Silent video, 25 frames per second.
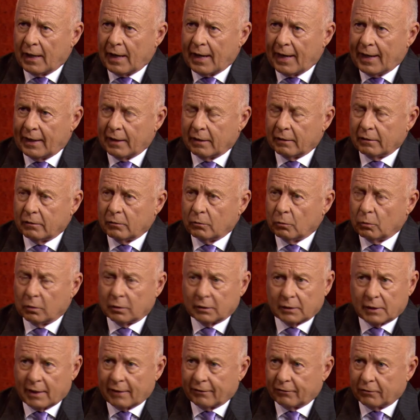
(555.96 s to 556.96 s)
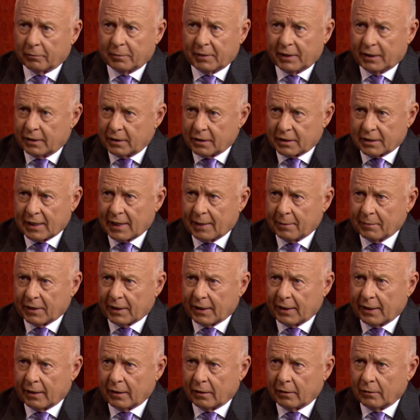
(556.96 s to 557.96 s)
and will never be the same
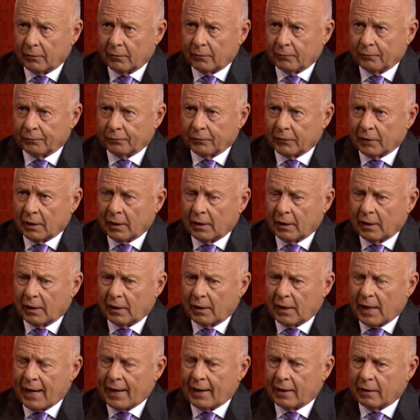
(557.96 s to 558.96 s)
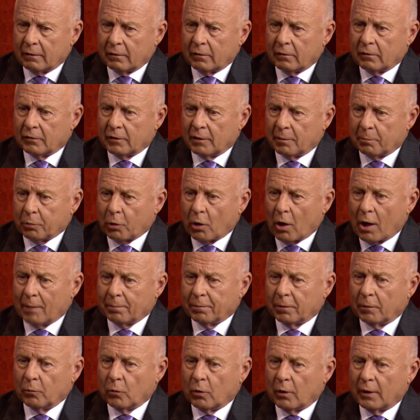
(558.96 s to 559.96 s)
again. Yeah. And the
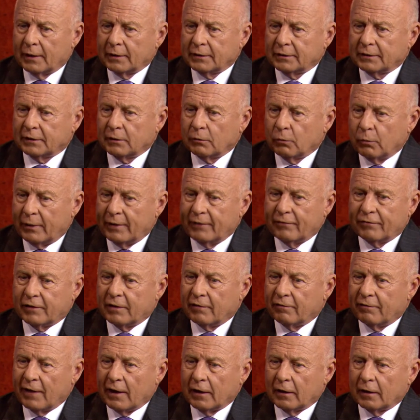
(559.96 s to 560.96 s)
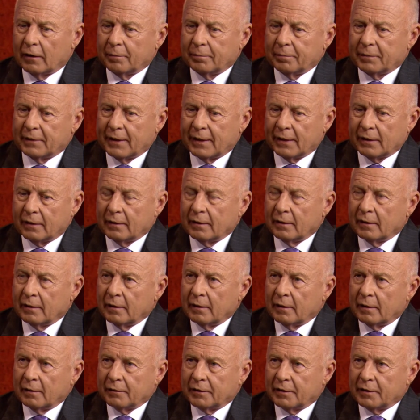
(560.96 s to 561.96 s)
problem was that we've developed that
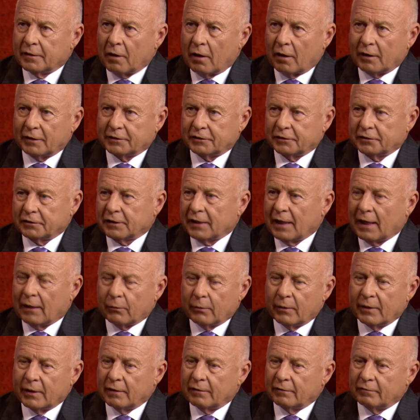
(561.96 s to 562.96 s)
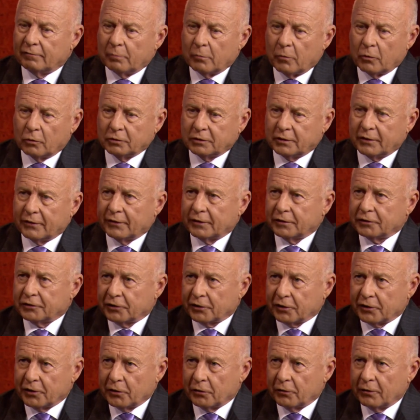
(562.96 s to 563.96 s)
the Dodgers got rid of most of their
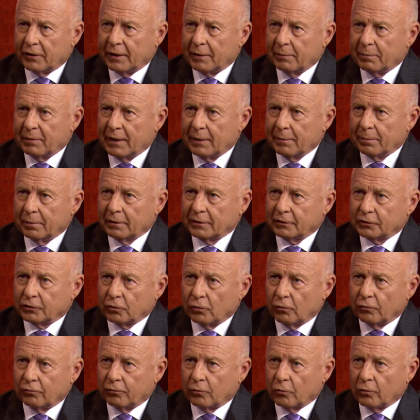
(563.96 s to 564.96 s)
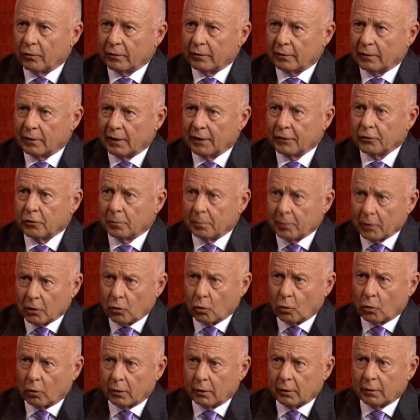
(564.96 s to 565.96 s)
security people and so forth under
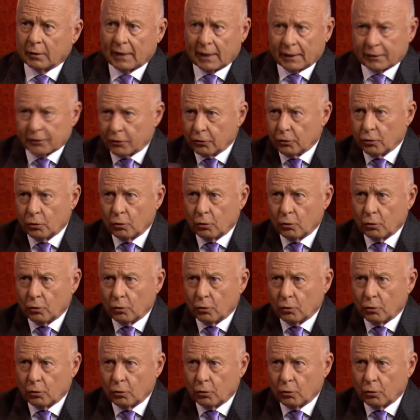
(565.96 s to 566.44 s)
McCourt, not the